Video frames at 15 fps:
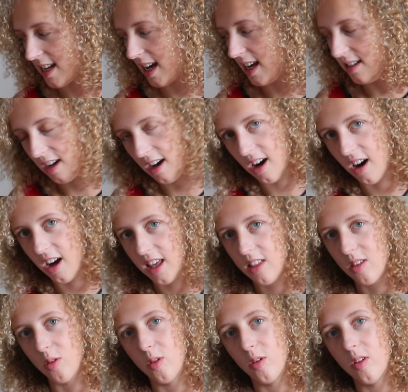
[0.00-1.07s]
and I
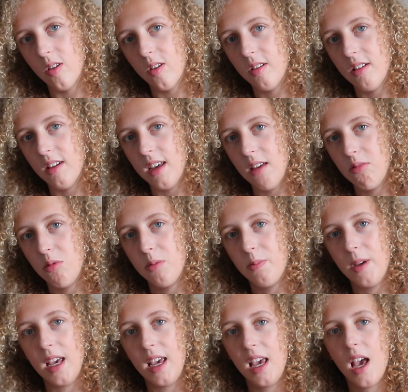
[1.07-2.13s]
thought it would
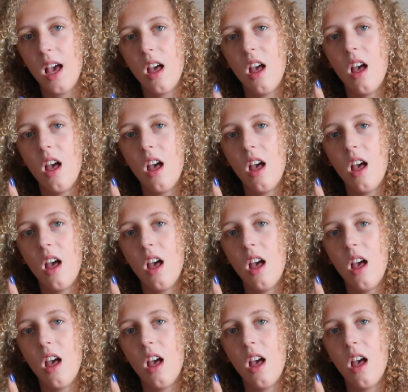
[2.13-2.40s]
be